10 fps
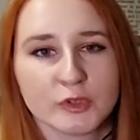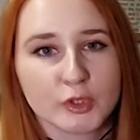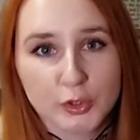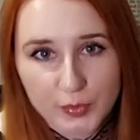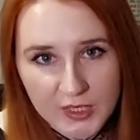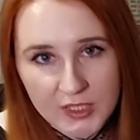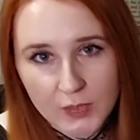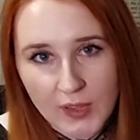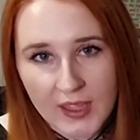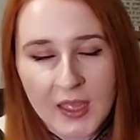2 weeks
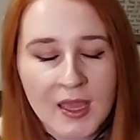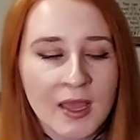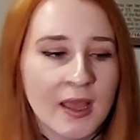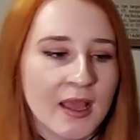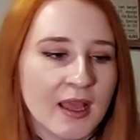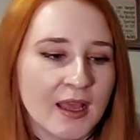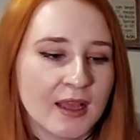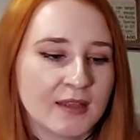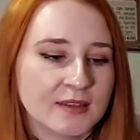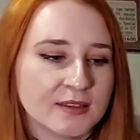away,
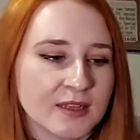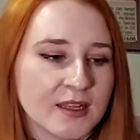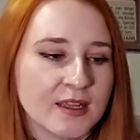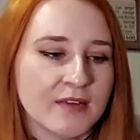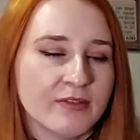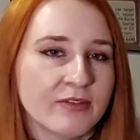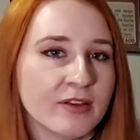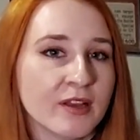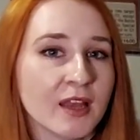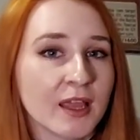and if
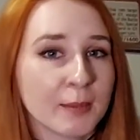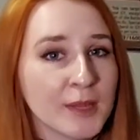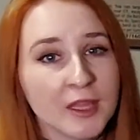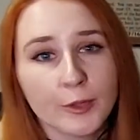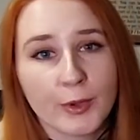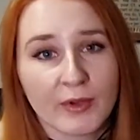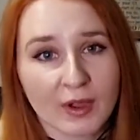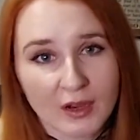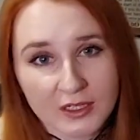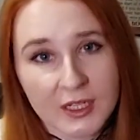like me you have a
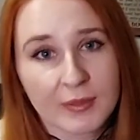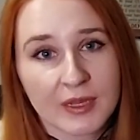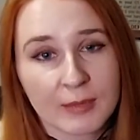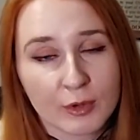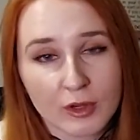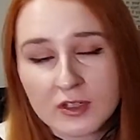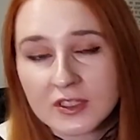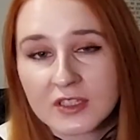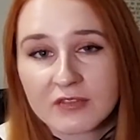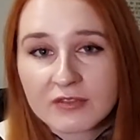hard time getting
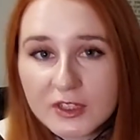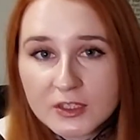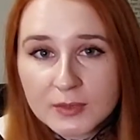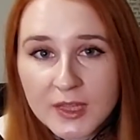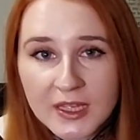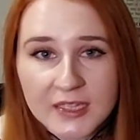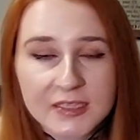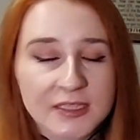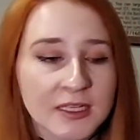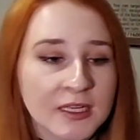product in the first place,